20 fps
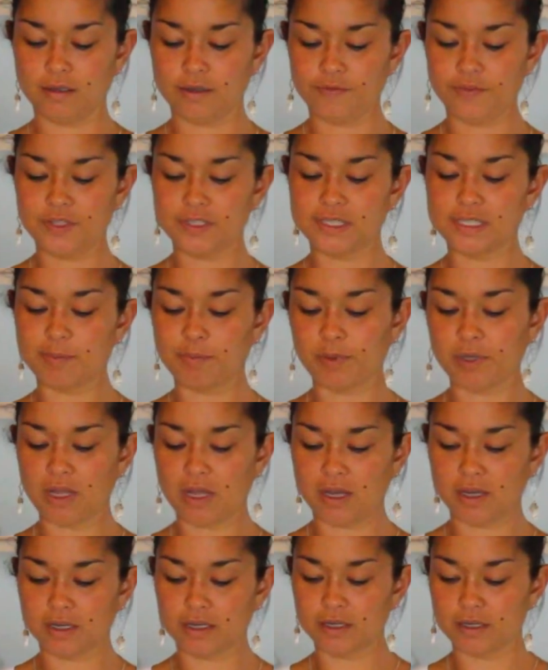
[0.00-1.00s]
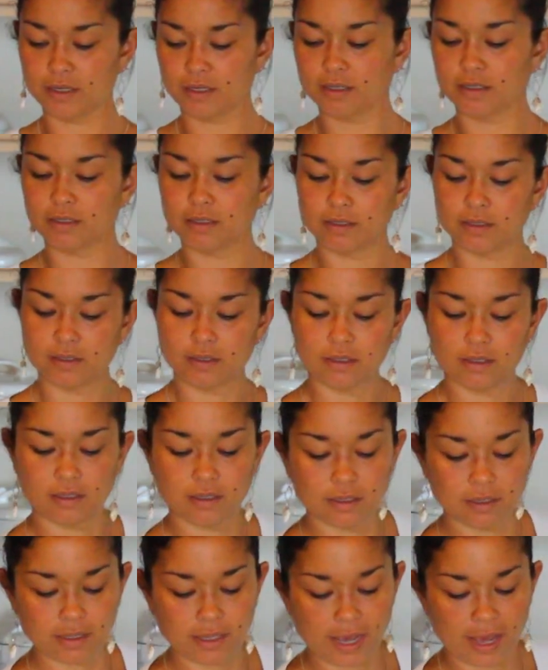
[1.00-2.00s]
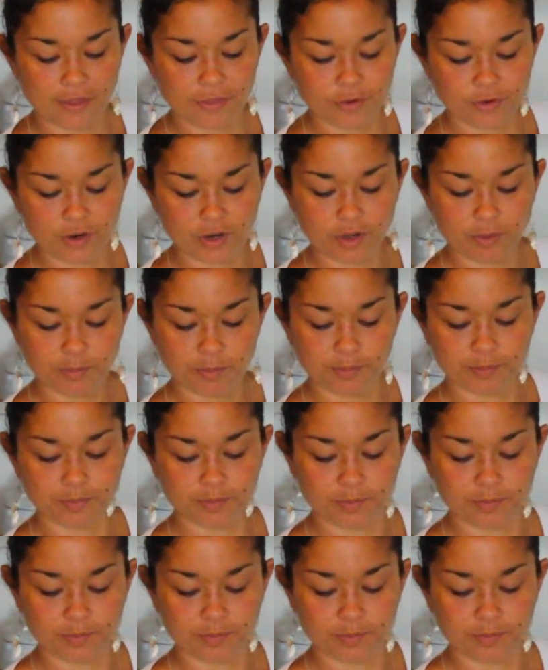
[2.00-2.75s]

of the Ziploc, gather up